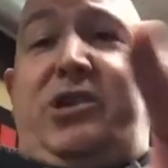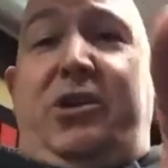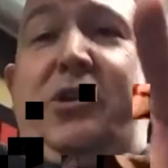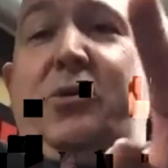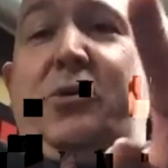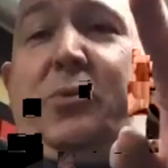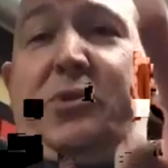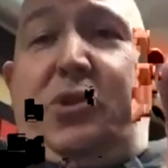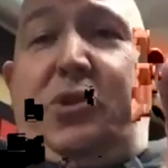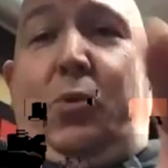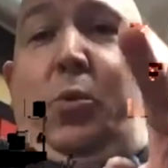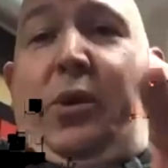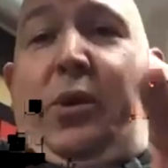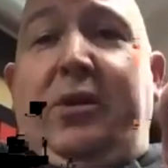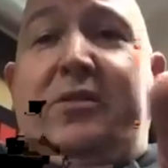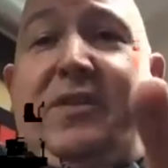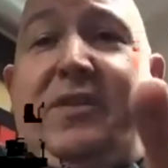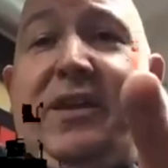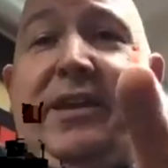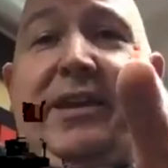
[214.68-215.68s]
you what the
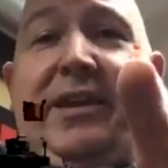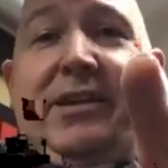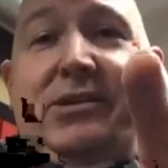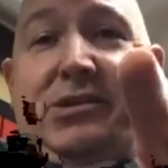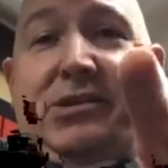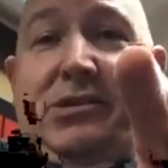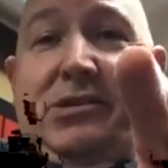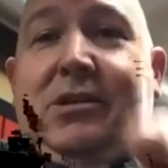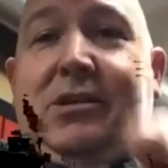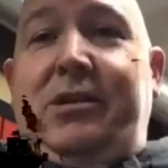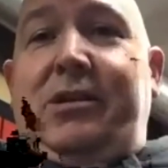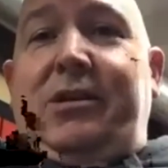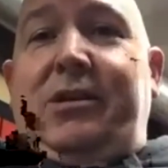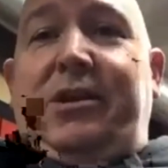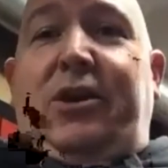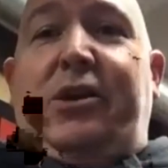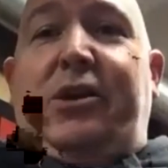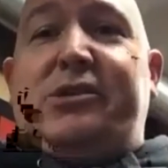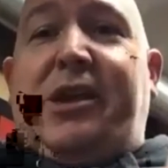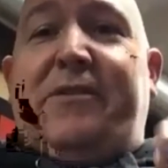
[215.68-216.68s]
weird thing is,
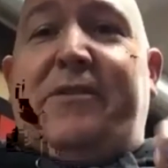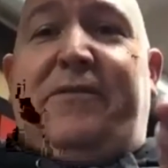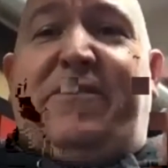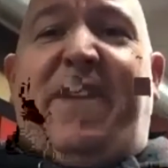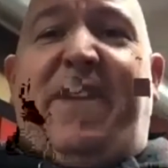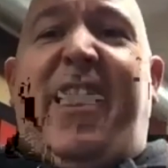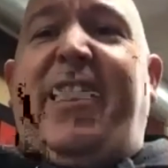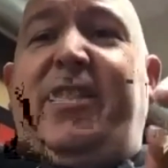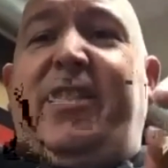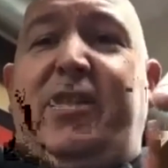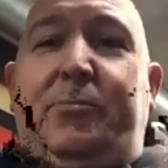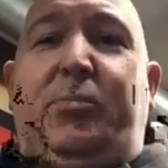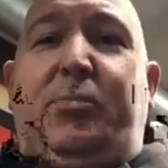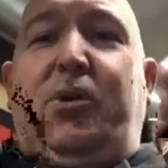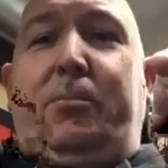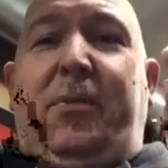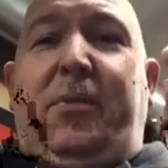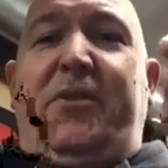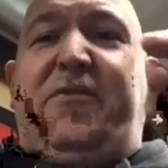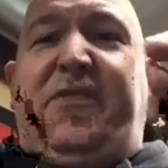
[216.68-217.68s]
because I finally
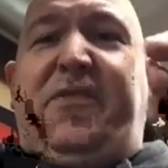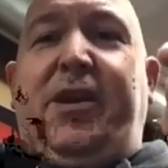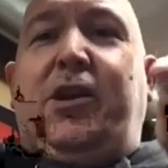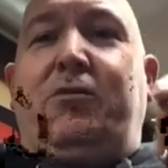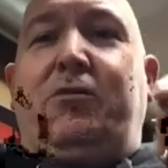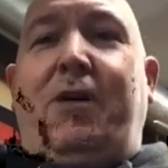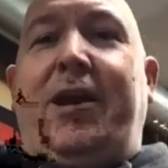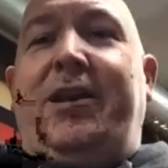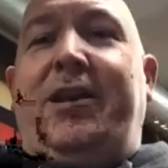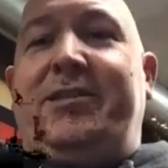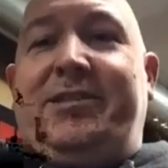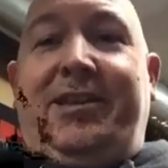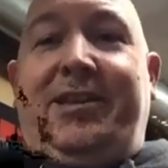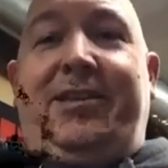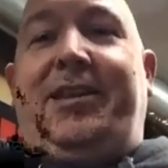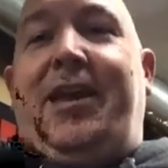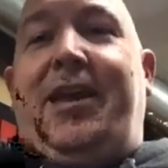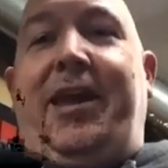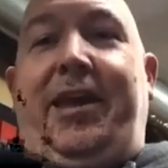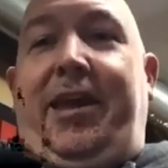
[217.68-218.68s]
put my finger on it
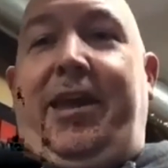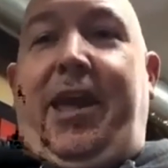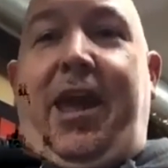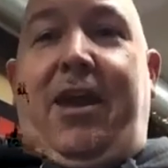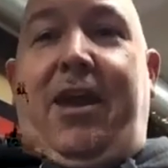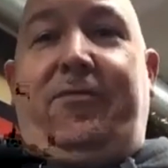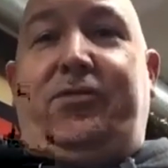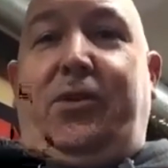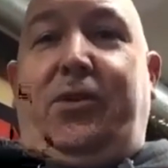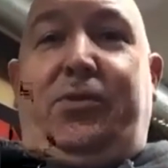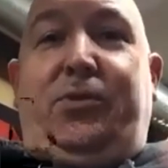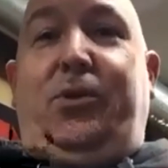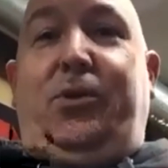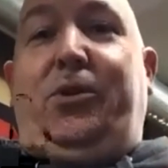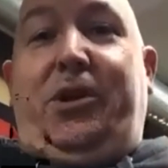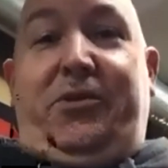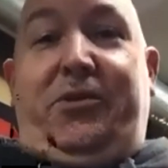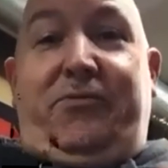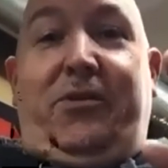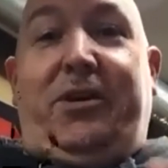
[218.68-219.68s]
today after
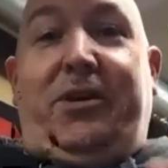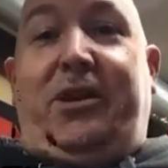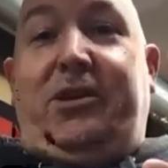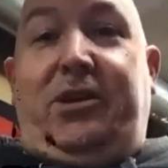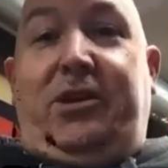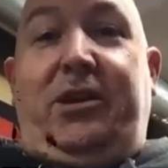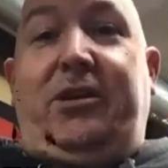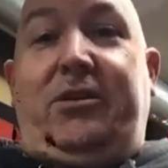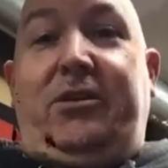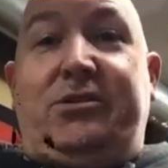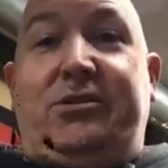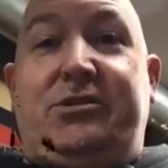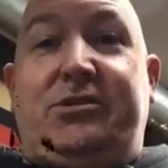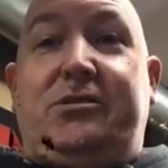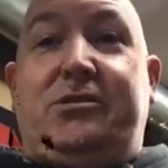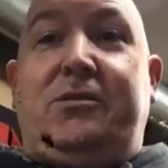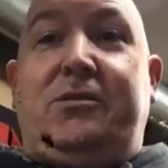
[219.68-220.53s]
30 fucking years.